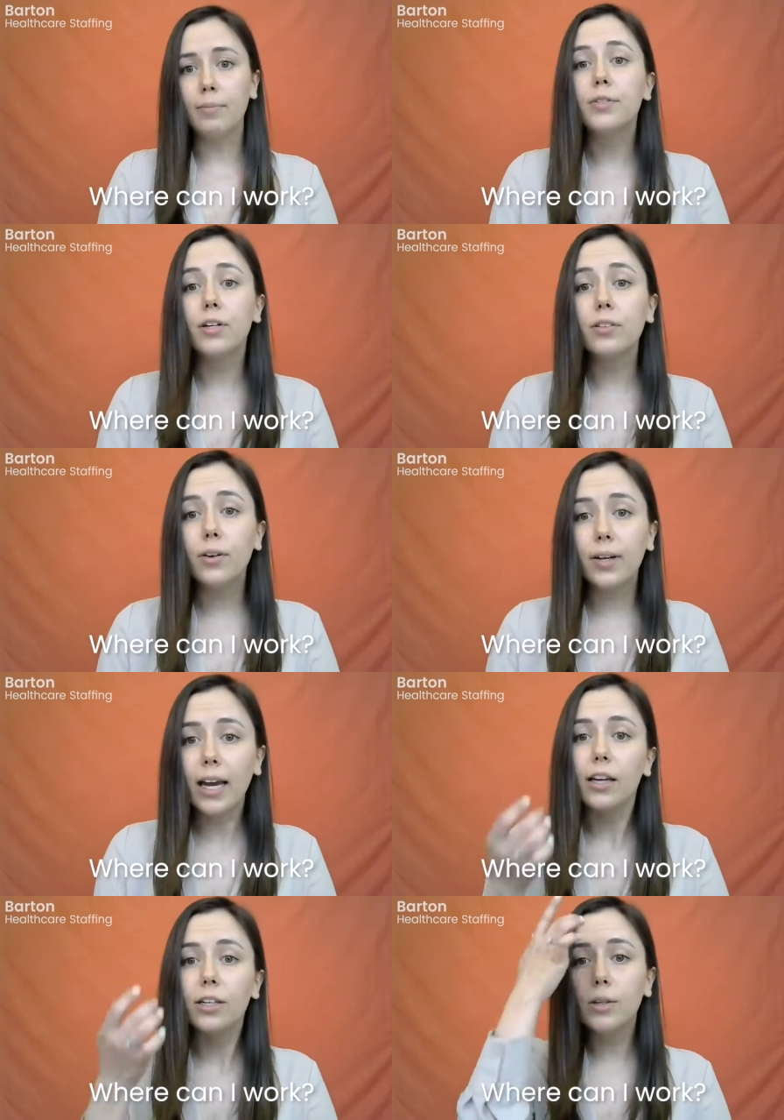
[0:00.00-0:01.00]
So
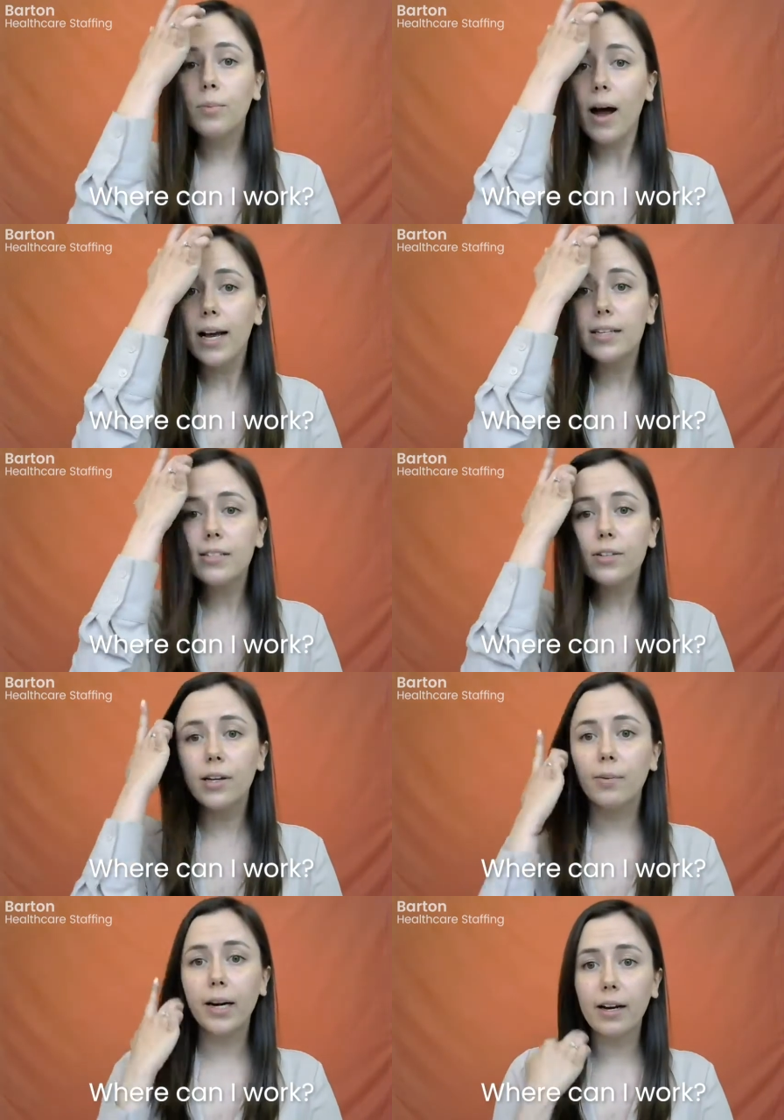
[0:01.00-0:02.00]
location-wise, you
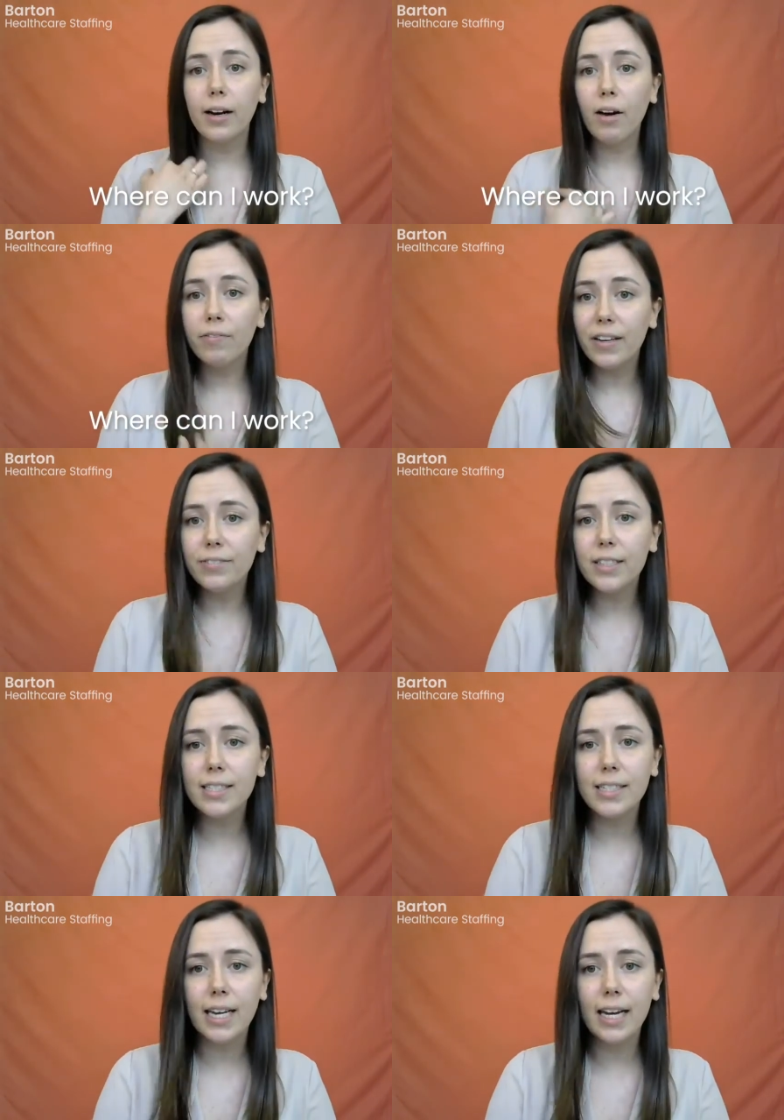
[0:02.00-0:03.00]
can work in all 50
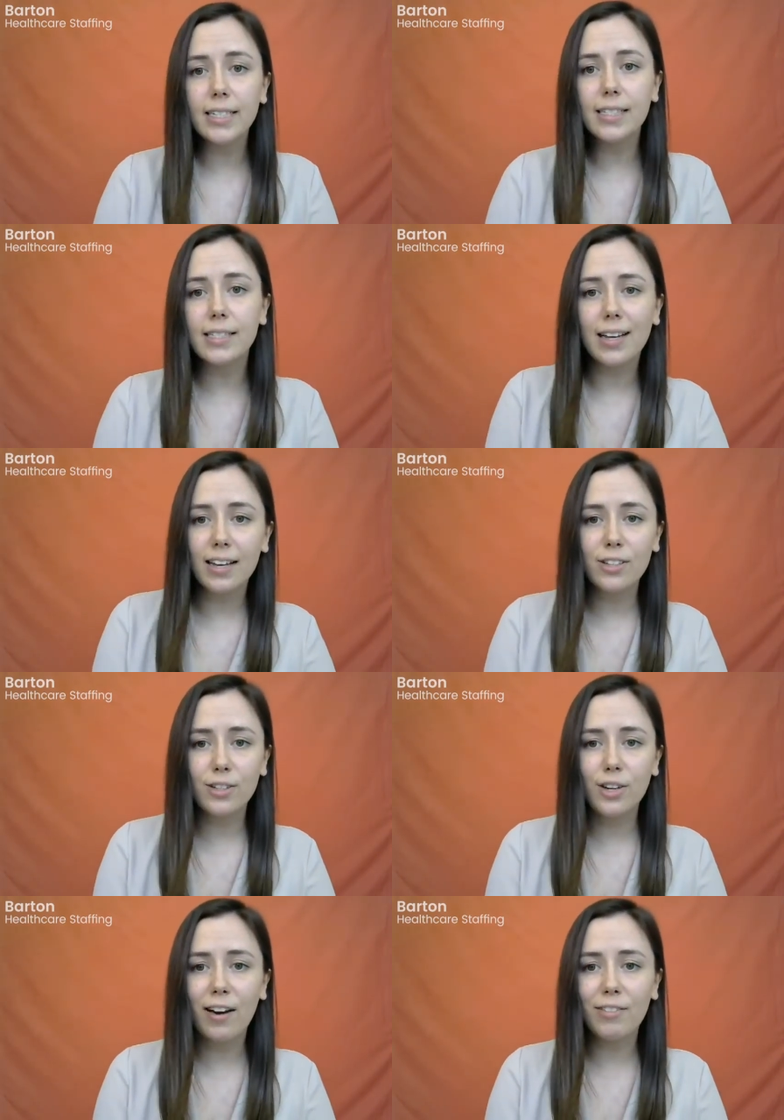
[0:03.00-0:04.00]
states as a
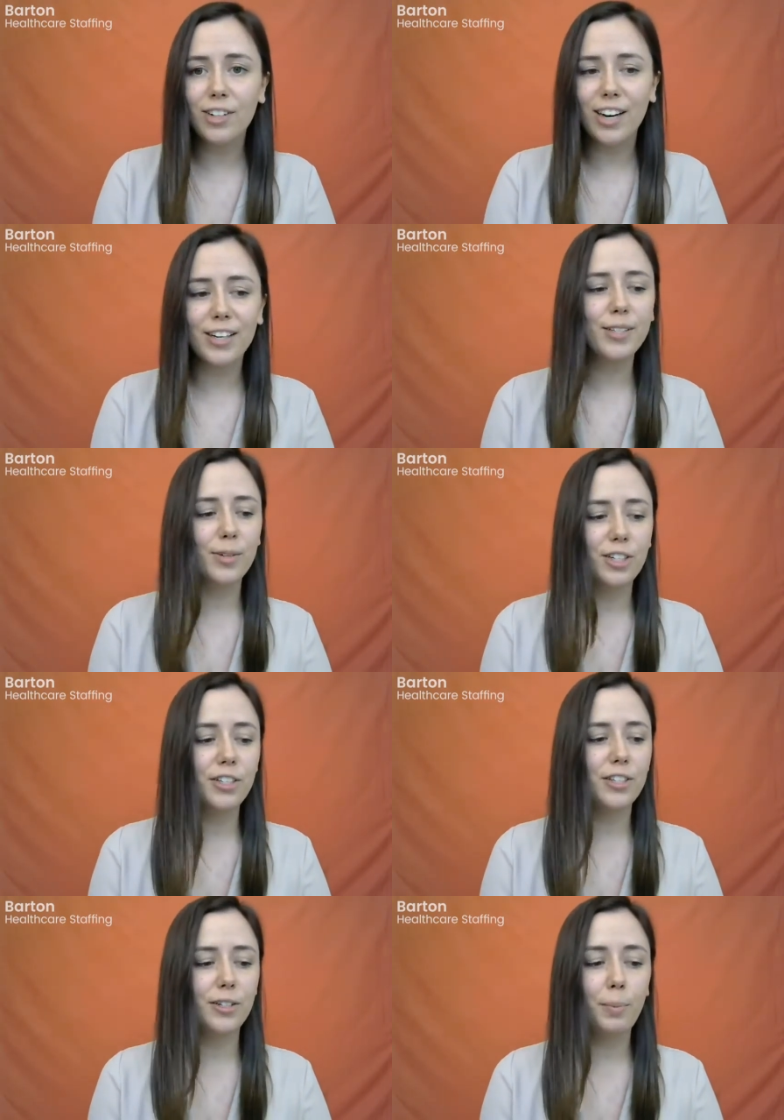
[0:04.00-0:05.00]
travel nurse, which
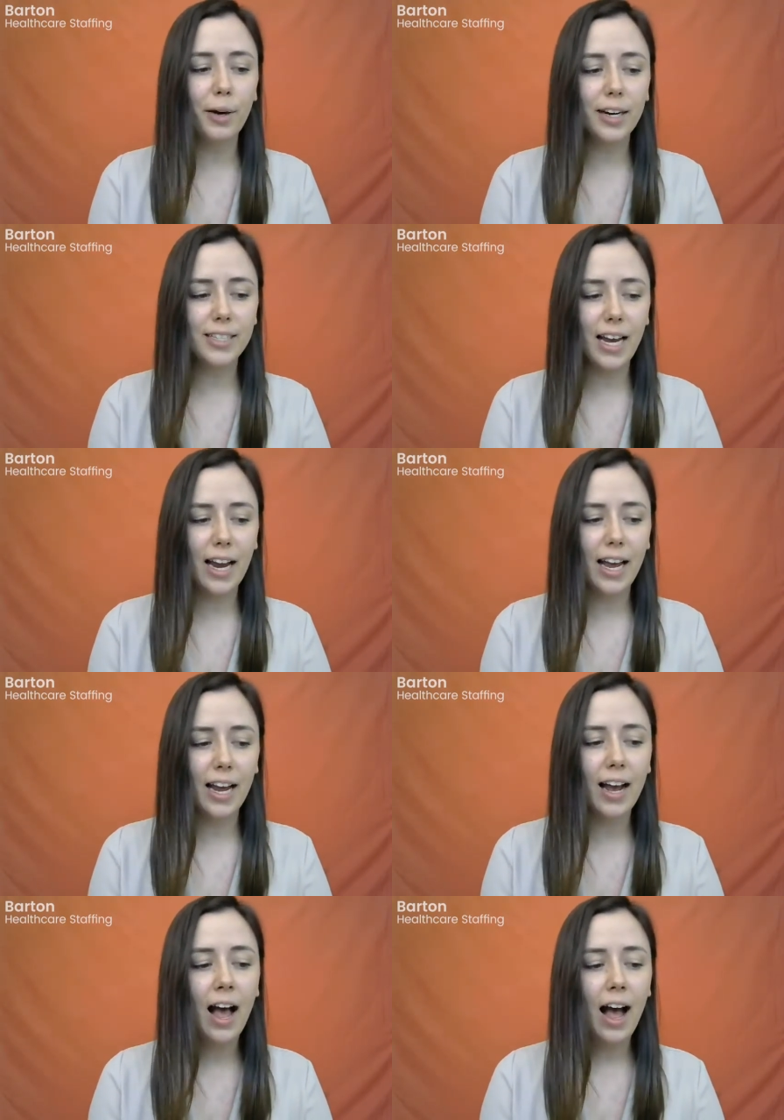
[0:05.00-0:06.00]
is super
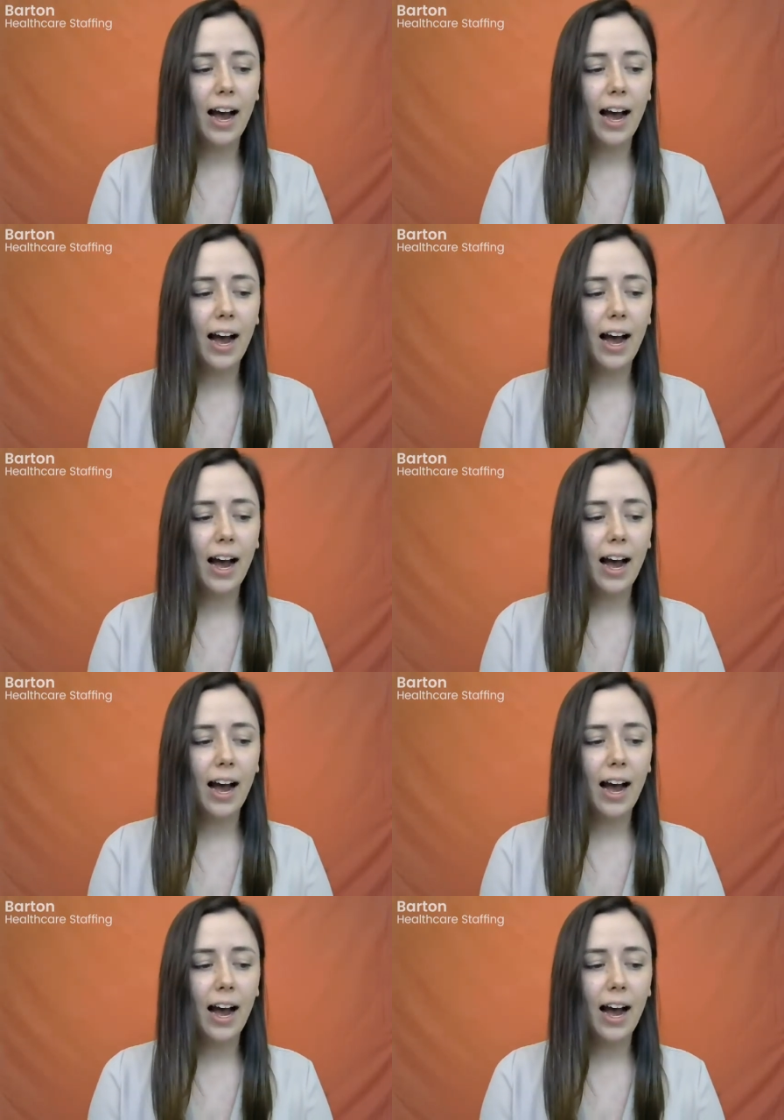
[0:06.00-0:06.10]
exciting.